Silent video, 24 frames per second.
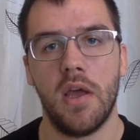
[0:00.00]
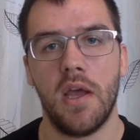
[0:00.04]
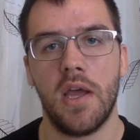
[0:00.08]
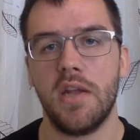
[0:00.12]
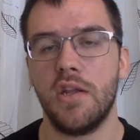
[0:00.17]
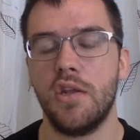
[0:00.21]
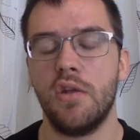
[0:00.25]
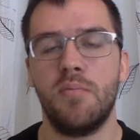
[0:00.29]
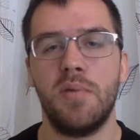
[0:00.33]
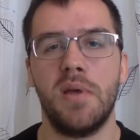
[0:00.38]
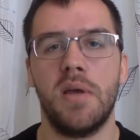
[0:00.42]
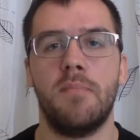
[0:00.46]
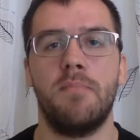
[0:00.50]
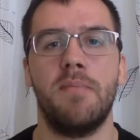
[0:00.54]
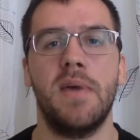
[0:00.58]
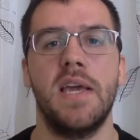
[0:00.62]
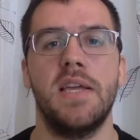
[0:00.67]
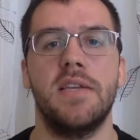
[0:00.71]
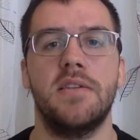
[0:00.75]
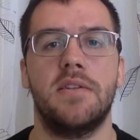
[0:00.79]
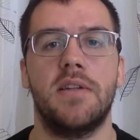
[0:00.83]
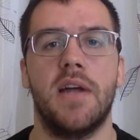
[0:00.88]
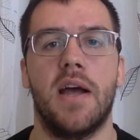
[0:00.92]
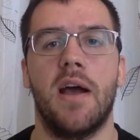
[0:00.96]
And you'd be
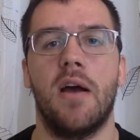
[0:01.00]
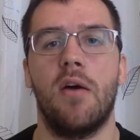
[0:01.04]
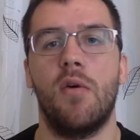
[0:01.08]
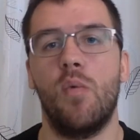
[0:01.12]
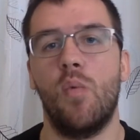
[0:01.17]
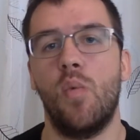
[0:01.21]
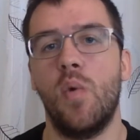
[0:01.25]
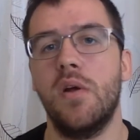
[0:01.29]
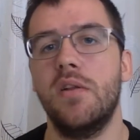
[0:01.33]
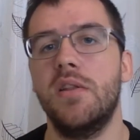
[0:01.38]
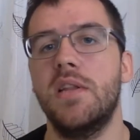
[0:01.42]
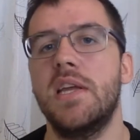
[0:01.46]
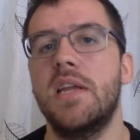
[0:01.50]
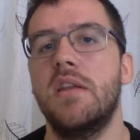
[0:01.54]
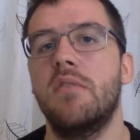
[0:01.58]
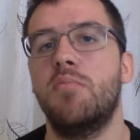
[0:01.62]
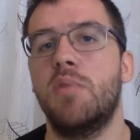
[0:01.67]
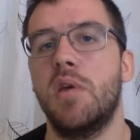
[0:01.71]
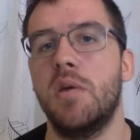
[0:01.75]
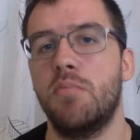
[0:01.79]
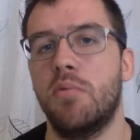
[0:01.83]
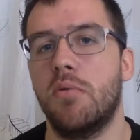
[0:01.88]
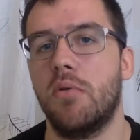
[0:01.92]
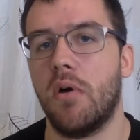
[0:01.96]
amazed at how willing
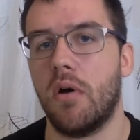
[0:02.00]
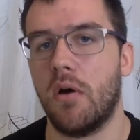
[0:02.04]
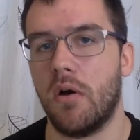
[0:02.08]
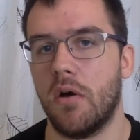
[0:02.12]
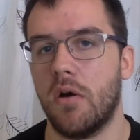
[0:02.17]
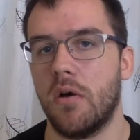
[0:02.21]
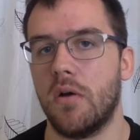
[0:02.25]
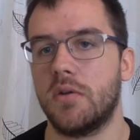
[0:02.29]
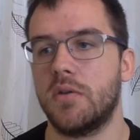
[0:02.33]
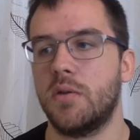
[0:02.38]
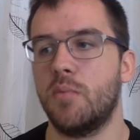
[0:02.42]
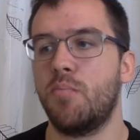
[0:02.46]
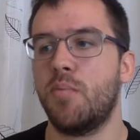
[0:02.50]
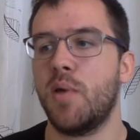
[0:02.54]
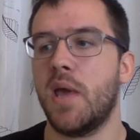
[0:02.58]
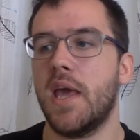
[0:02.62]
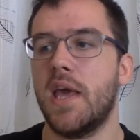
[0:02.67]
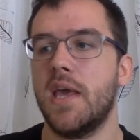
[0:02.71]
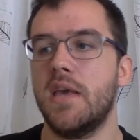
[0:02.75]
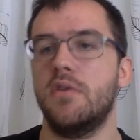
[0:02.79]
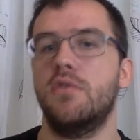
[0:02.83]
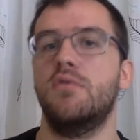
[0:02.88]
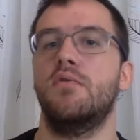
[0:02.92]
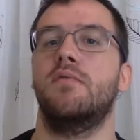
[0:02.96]
people are to
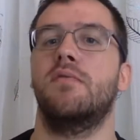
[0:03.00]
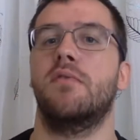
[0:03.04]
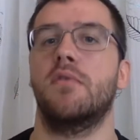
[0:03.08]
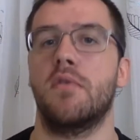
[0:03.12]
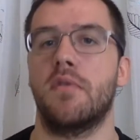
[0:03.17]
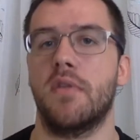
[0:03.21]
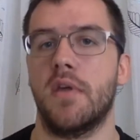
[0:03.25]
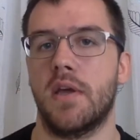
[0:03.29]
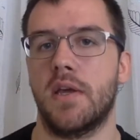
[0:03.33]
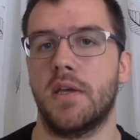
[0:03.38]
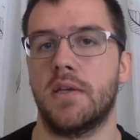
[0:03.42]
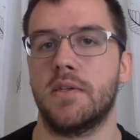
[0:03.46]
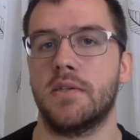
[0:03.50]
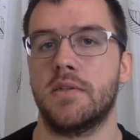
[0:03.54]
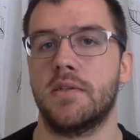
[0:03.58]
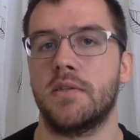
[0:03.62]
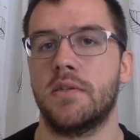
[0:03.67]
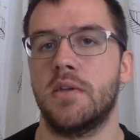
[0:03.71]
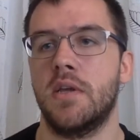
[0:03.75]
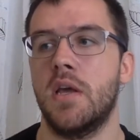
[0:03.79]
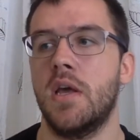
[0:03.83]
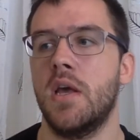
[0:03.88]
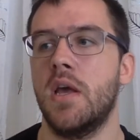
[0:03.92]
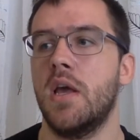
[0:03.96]
pay you for
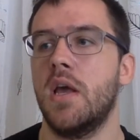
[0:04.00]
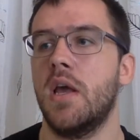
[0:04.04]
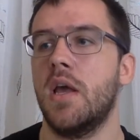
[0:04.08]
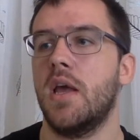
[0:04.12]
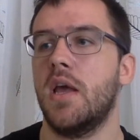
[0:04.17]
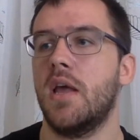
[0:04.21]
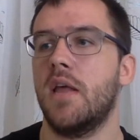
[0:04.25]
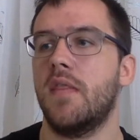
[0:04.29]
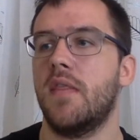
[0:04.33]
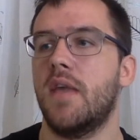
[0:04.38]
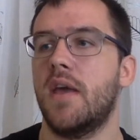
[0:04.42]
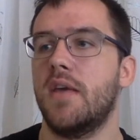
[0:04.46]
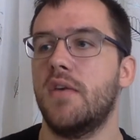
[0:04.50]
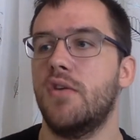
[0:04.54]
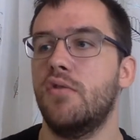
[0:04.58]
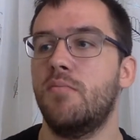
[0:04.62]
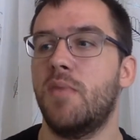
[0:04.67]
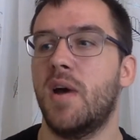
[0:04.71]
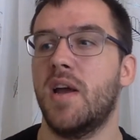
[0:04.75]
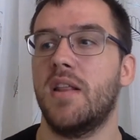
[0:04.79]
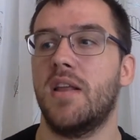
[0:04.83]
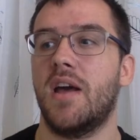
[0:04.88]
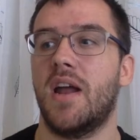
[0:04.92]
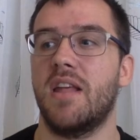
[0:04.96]
things that you
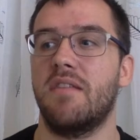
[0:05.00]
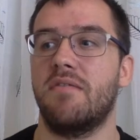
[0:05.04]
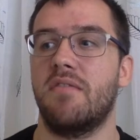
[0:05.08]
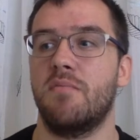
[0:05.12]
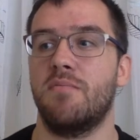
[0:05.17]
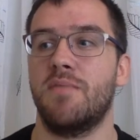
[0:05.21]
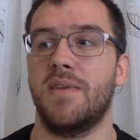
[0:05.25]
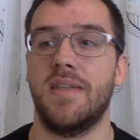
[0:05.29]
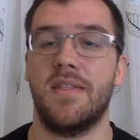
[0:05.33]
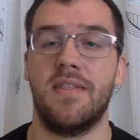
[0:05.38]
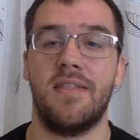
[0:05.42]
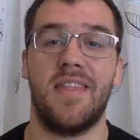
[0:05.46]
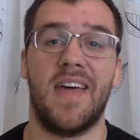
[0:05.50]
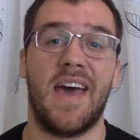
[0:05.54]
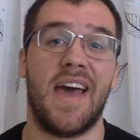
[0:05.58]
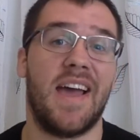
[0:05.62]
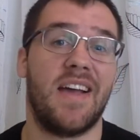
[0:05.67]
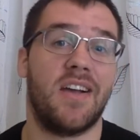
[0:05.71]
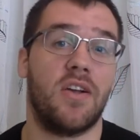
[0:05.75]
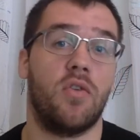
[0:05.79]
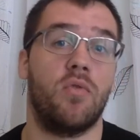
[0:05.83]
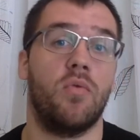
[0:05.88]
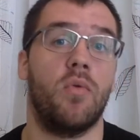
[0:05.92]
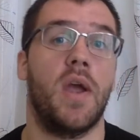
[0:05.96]
might not even be
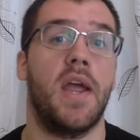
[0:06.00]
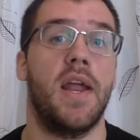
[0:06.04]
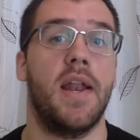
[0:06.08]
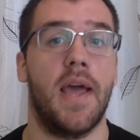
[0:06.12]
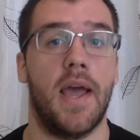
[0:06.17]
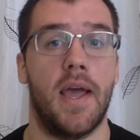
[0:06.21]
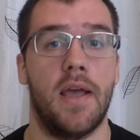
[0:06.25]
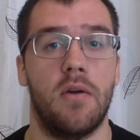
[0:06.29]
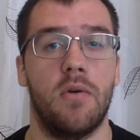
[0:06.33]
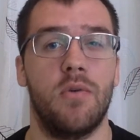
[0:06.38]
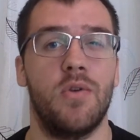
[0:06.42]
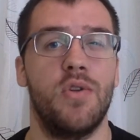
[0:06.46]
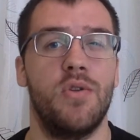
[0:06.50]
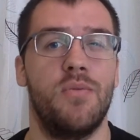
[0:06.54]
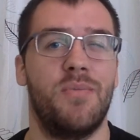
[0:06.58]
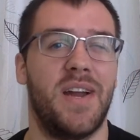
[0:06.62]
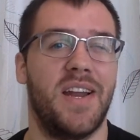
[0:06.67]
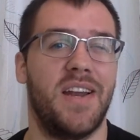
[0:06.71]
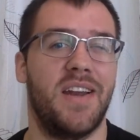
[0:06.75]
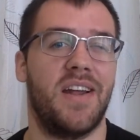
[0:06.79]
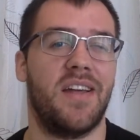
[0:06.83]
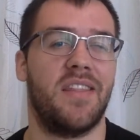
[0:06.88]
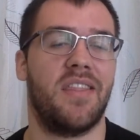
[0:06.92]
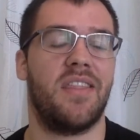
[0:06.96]
that great at, or you
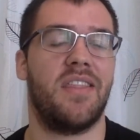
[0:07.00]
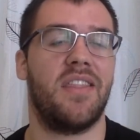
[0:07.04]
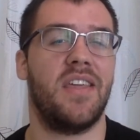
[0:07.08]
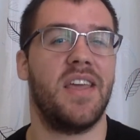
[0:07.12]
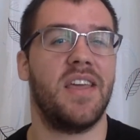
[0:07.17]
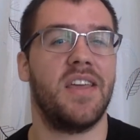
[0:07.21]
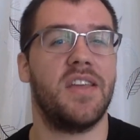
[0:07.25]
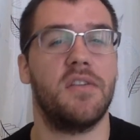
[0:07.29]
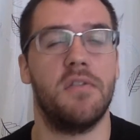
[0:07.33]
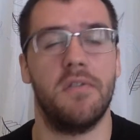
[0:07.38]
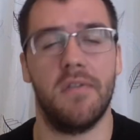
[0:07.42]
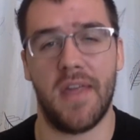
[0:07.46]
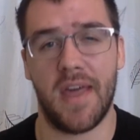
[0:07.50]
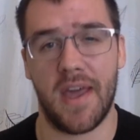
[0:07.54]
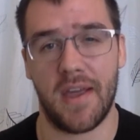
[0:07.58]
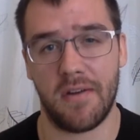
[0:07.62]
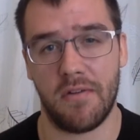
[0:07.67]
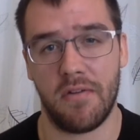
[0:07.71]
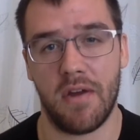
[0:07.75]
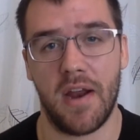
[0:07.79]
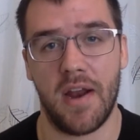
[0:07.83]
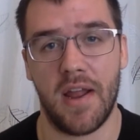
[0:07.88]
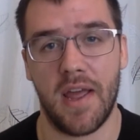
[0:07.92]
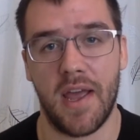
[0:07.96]
might not think you're
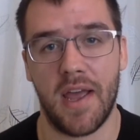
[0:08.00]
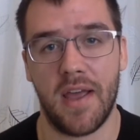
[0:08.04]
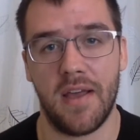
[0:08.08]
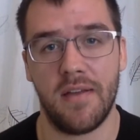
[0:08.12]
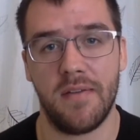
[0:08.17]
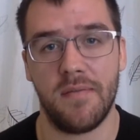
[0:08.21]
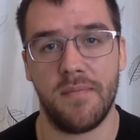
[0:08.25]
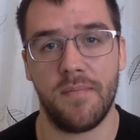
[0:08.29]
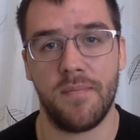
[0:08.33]
that great at.